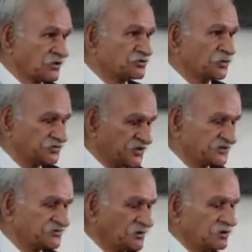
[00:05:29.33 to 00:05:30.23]
So
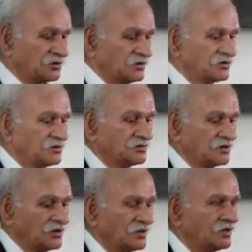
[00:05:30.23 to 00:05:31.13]
this
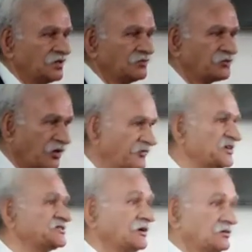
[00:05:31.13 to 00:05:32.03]

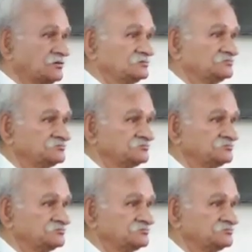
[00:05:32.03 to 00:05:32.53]
provision